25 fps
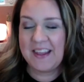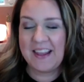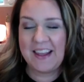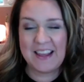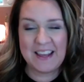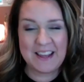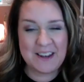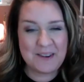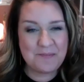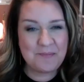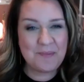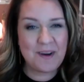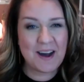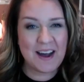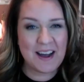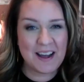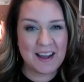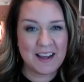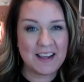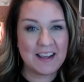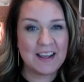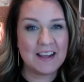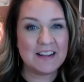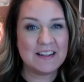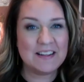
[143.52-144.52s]
in
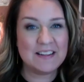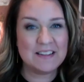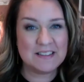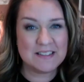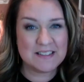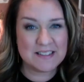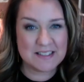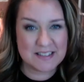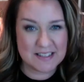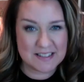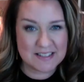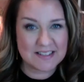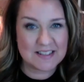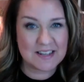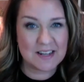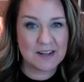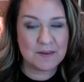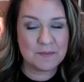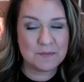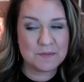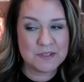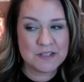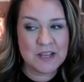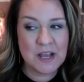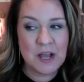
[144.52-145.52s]
my
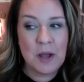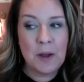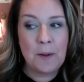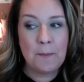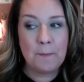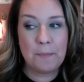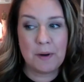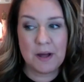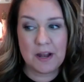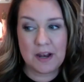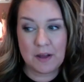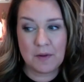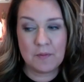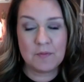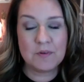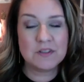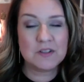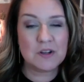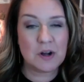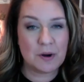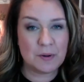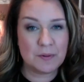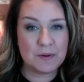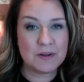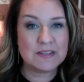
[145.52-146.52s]
systems, but it was
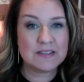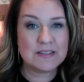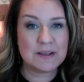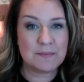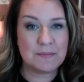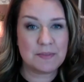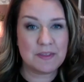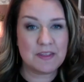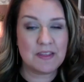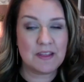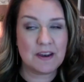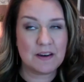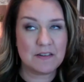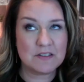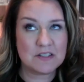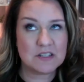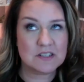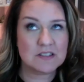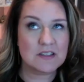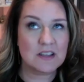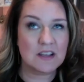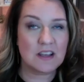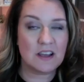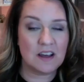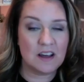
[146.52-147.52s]
always something that I was
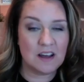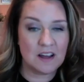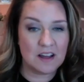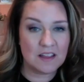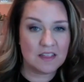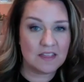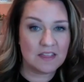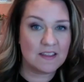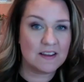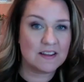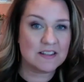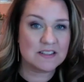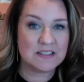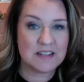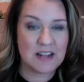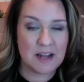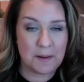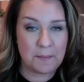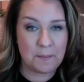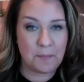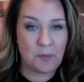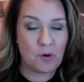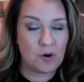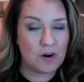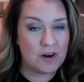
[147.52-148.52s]
just like, oh, that's not
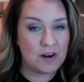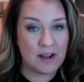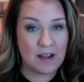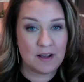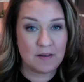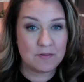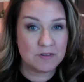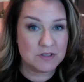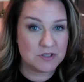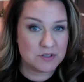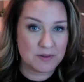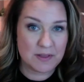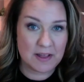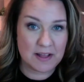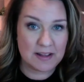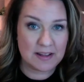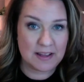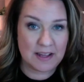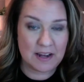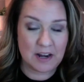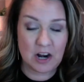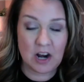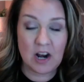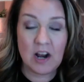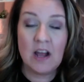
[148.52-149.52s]
important. I will do that
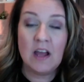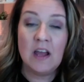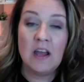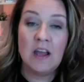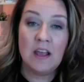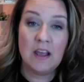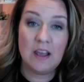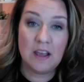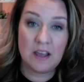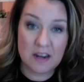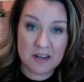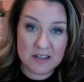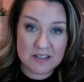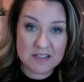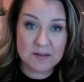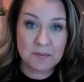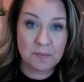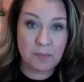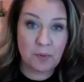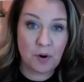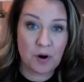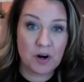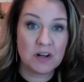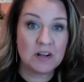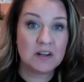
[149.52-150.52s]
later. It is
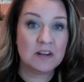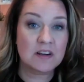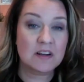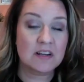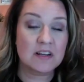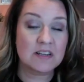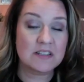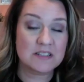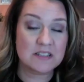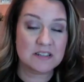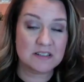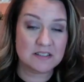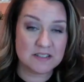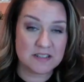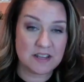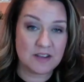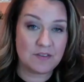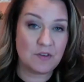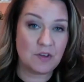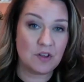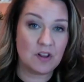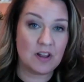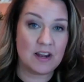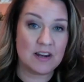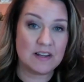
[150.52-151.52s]
important because it'll
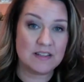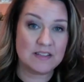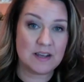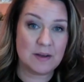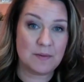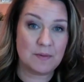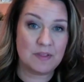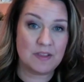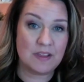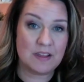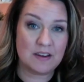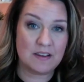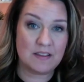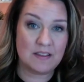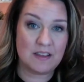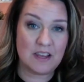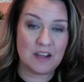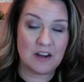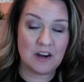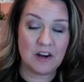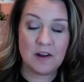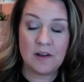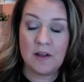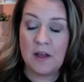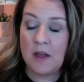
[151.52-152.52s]
save you a lot of time at the end of the
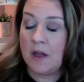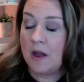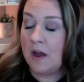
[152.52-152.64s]
year.